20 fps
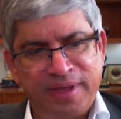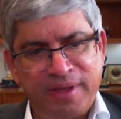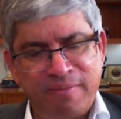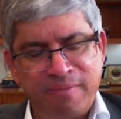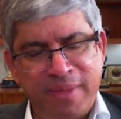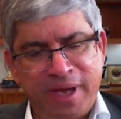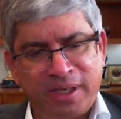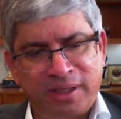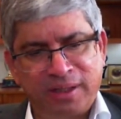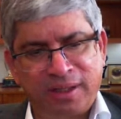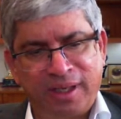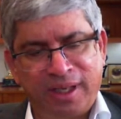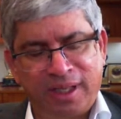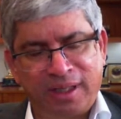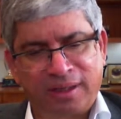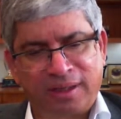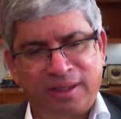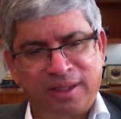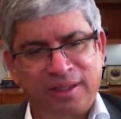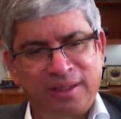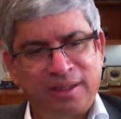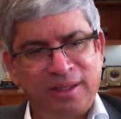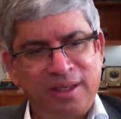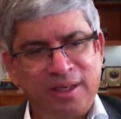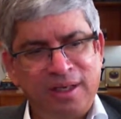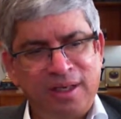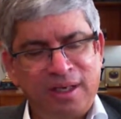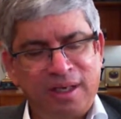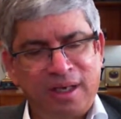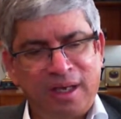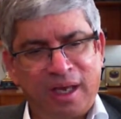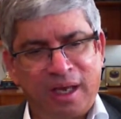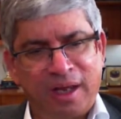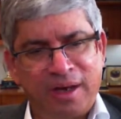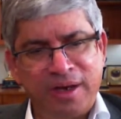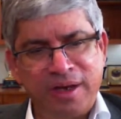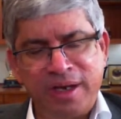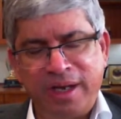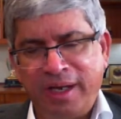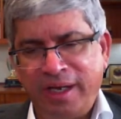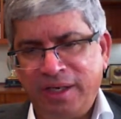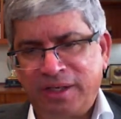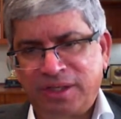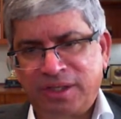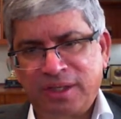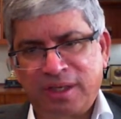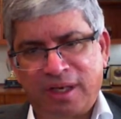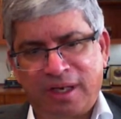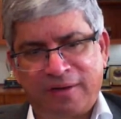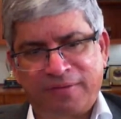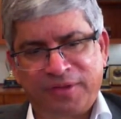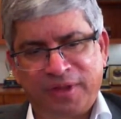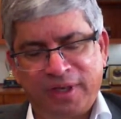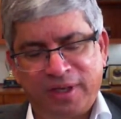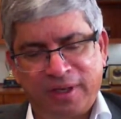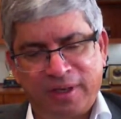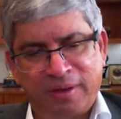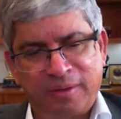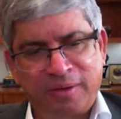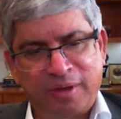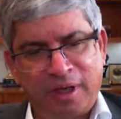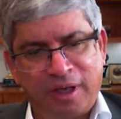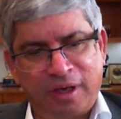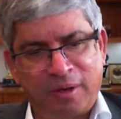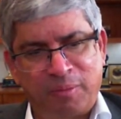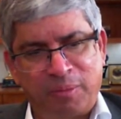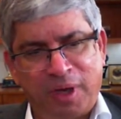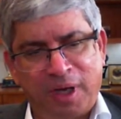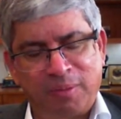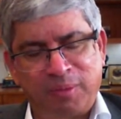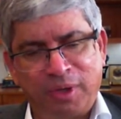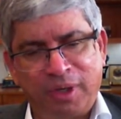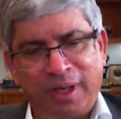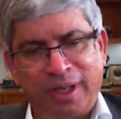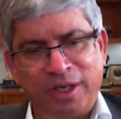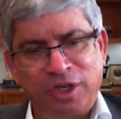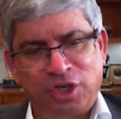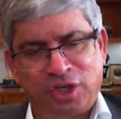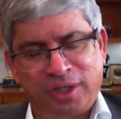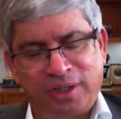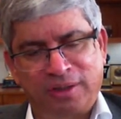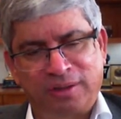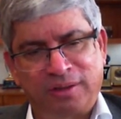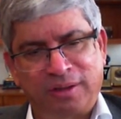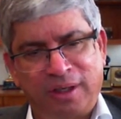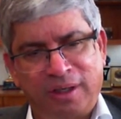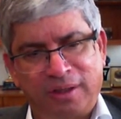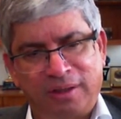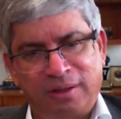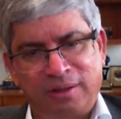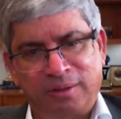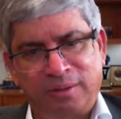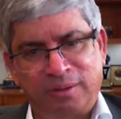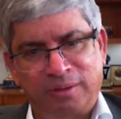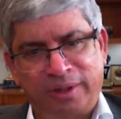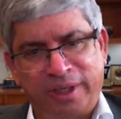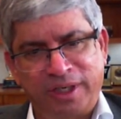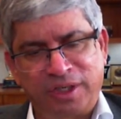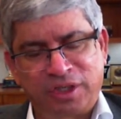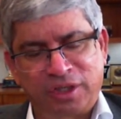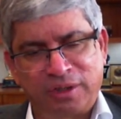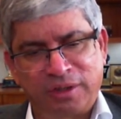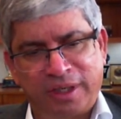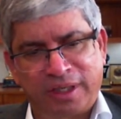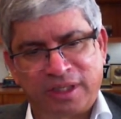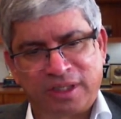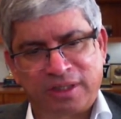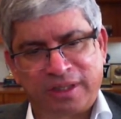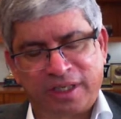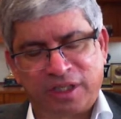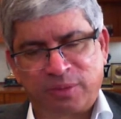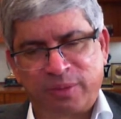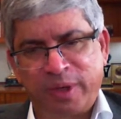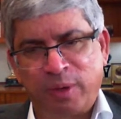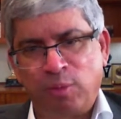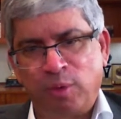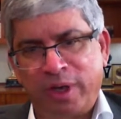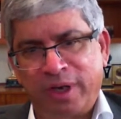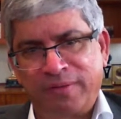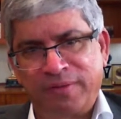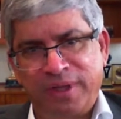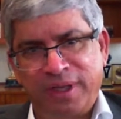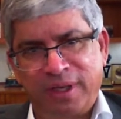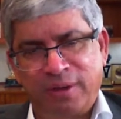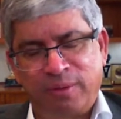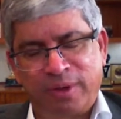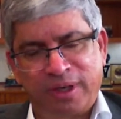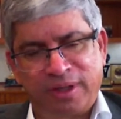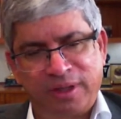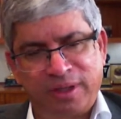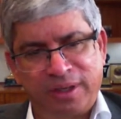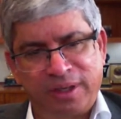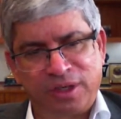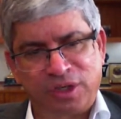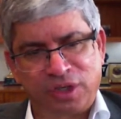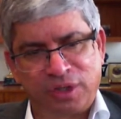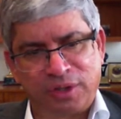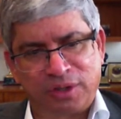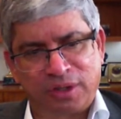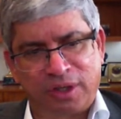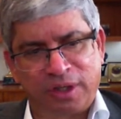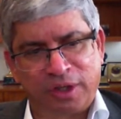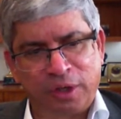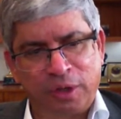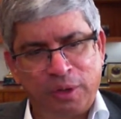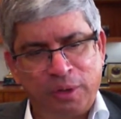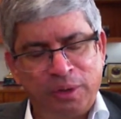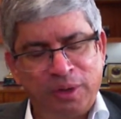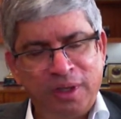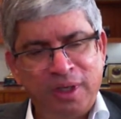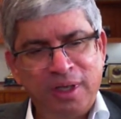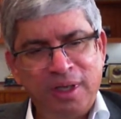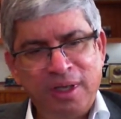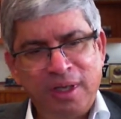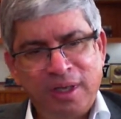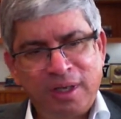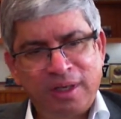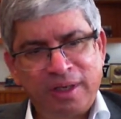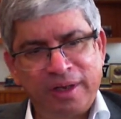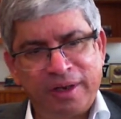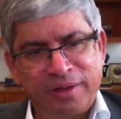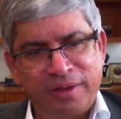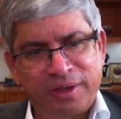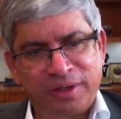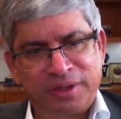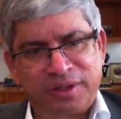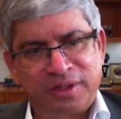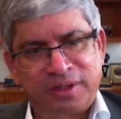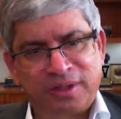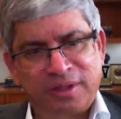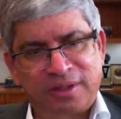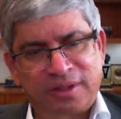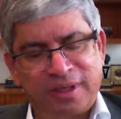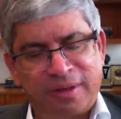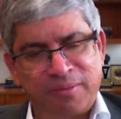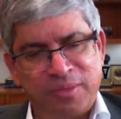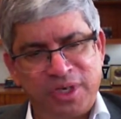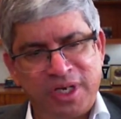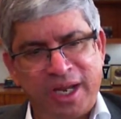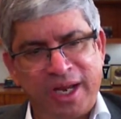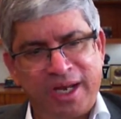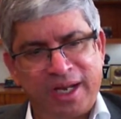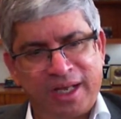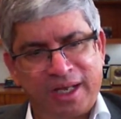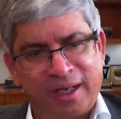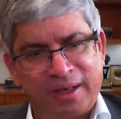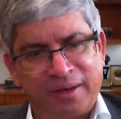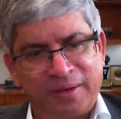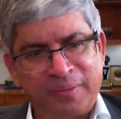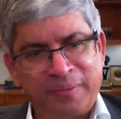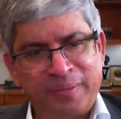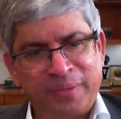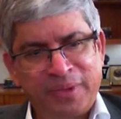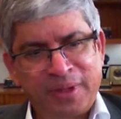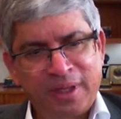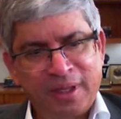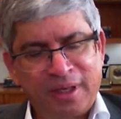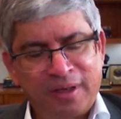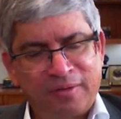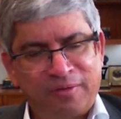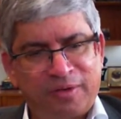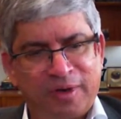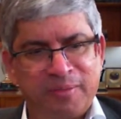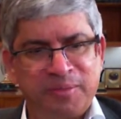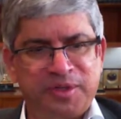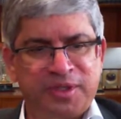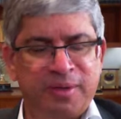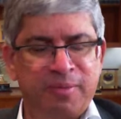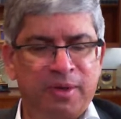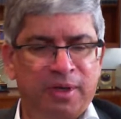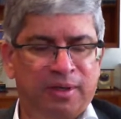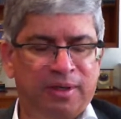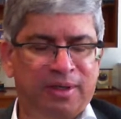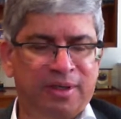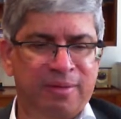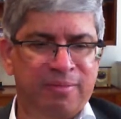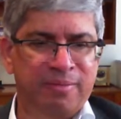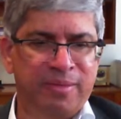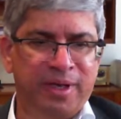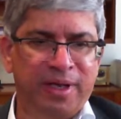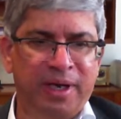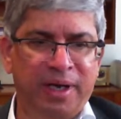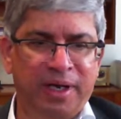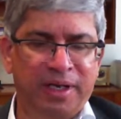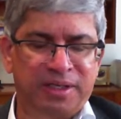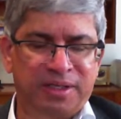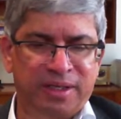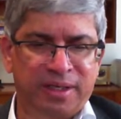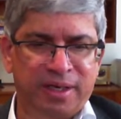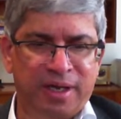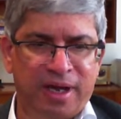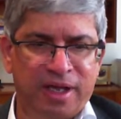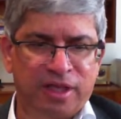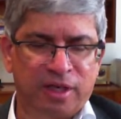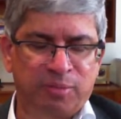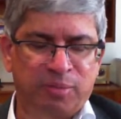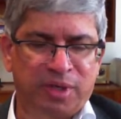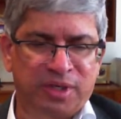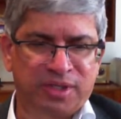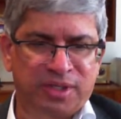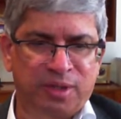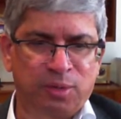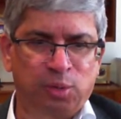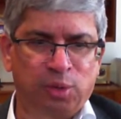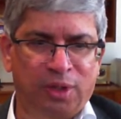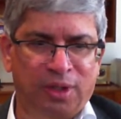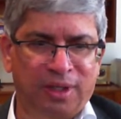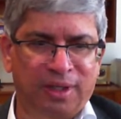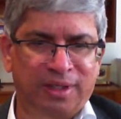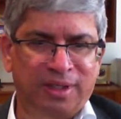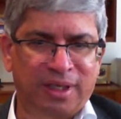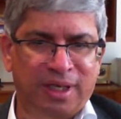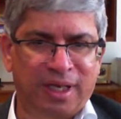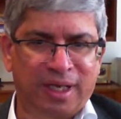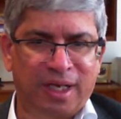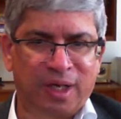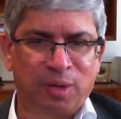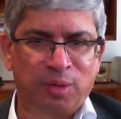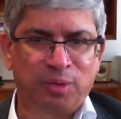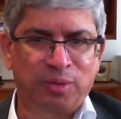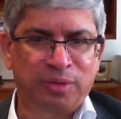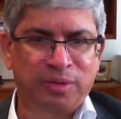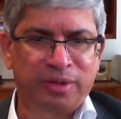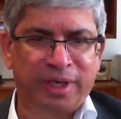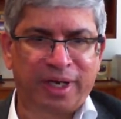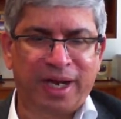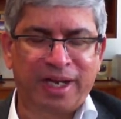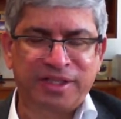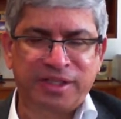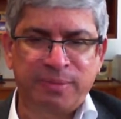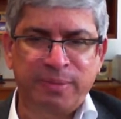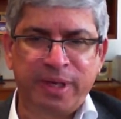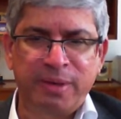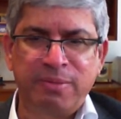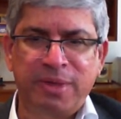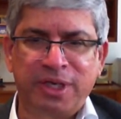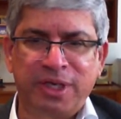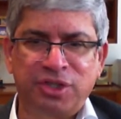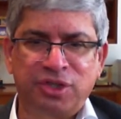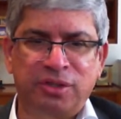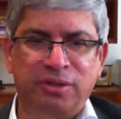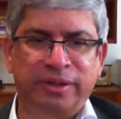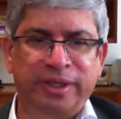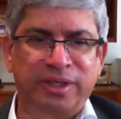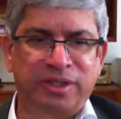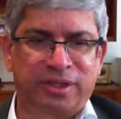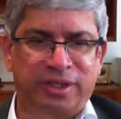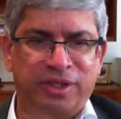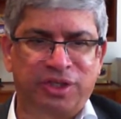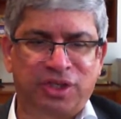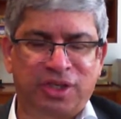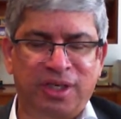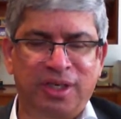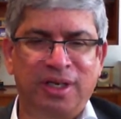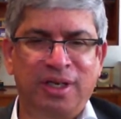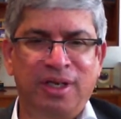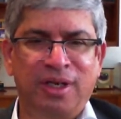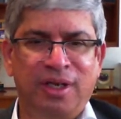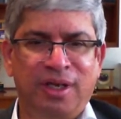the mental health needs of the population, right? So that's been one of the issues. Although, there's some data from similar communities in other parts of the world, there hasn't been much research